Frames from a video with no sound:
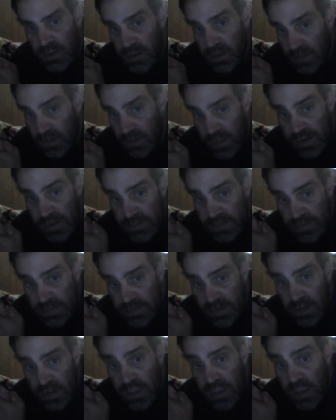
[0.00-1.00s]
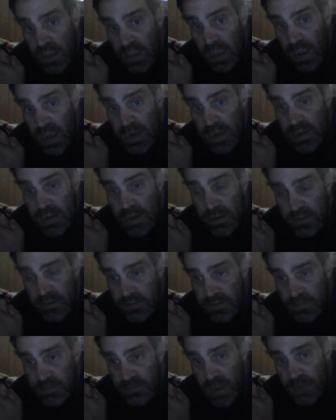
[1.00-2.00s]
And like I said, I need
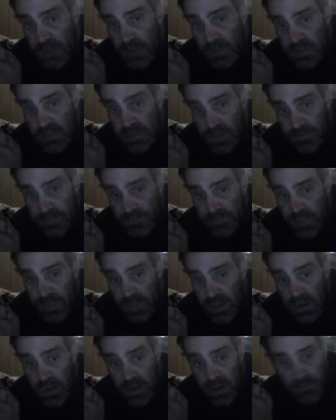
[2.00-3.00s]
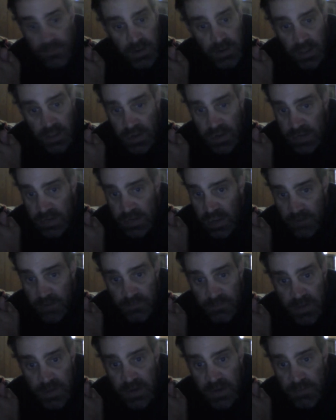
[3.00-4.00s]
to smack myself up the head. I've been like
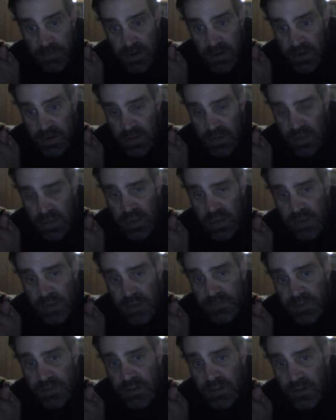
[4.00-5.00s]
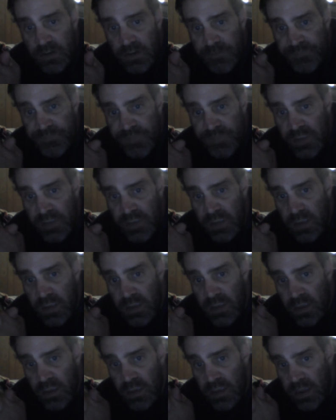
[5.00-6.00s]
that many times, you know.
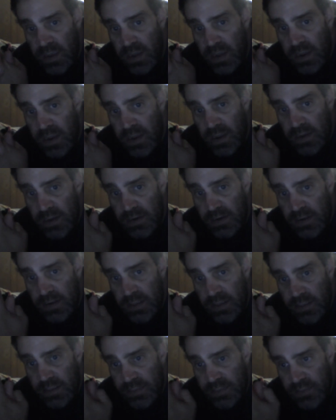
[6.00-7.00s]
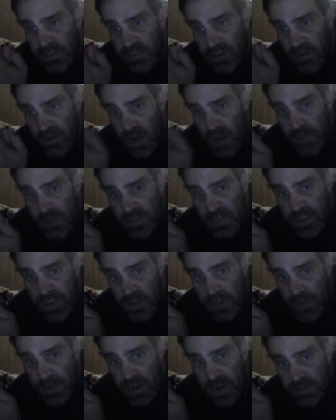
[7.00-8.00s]
And the crappy
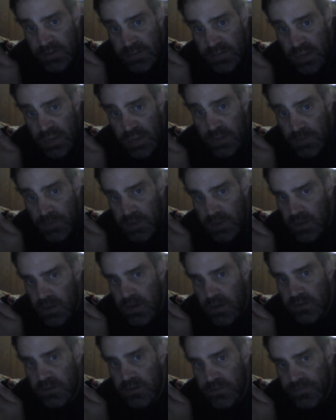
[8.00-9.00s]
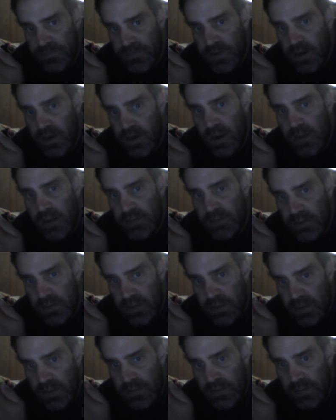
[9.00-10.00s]
thing about it, it's taken me years to figure out
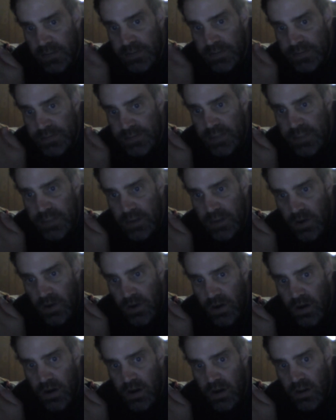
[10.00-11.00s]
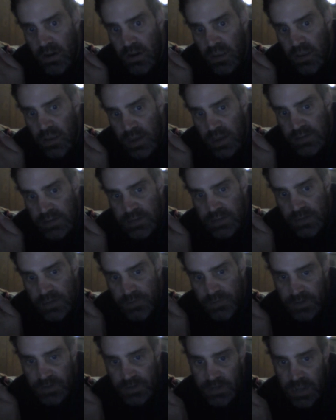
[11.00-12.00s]
that it's not that hard. I just got
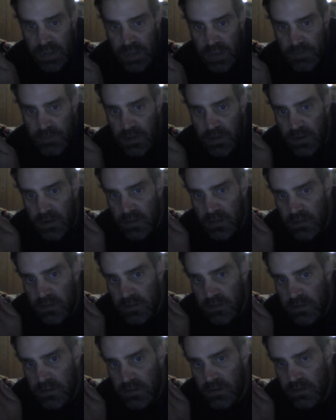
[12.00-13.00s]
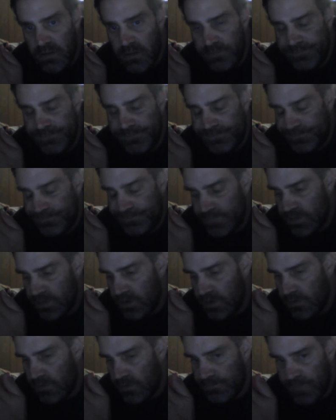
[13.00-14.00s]
to put the time in, you know.
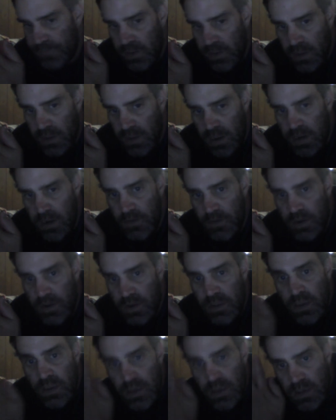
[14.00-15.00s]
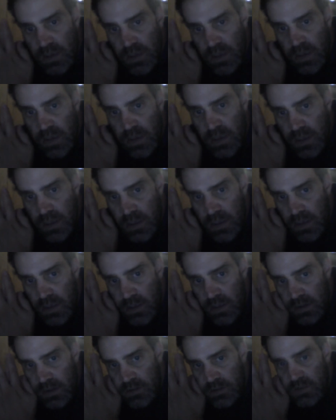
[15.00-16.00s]
So anyway,
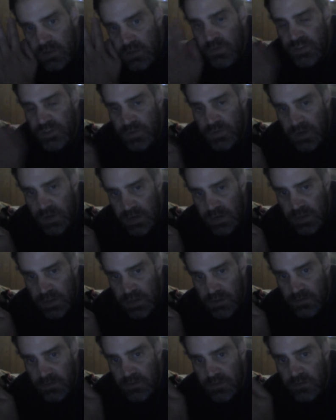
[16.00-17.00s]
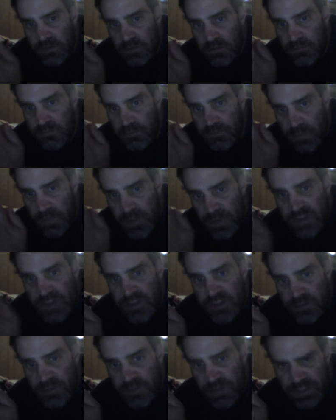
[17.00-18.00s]
do what you want to do, but make
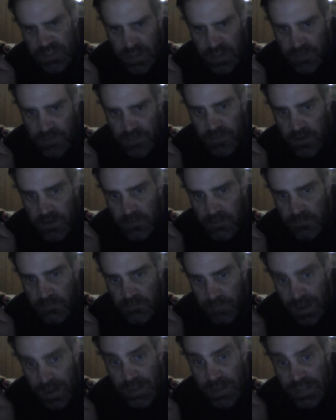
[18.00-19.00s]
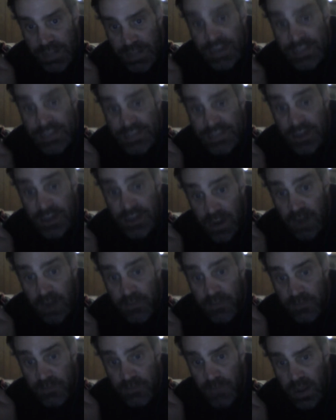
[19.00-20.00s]
sure you put the necessary
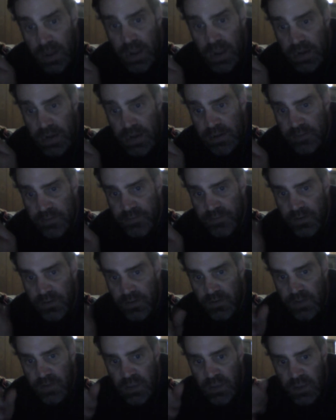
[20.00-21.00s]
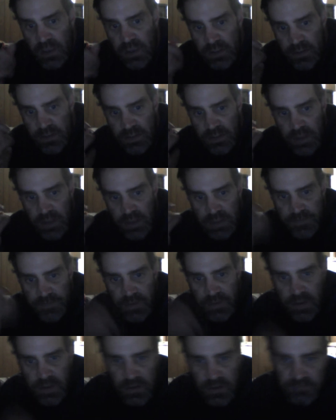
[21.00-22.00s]
effort behind it. So till the next
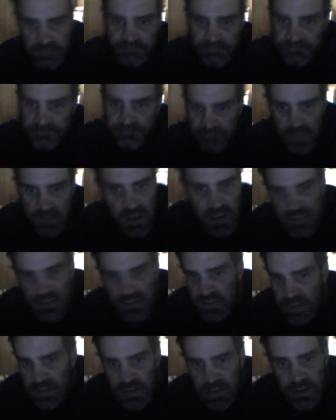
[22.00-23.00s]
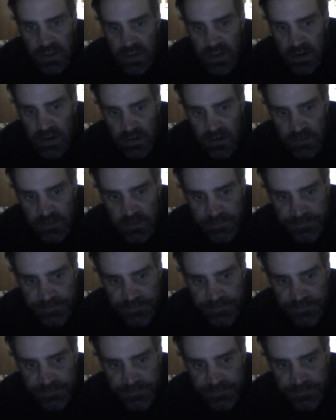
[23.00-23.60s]
video, I'll see you later.